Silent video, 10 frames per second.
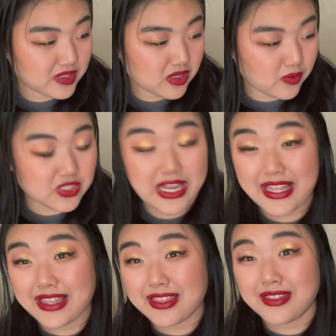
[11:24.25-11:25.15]
which
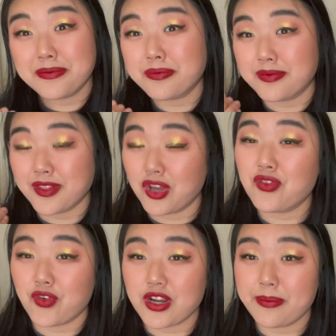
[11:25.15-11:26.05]
I look
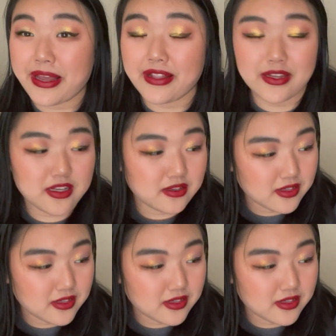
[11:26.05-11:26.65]
for in a palette.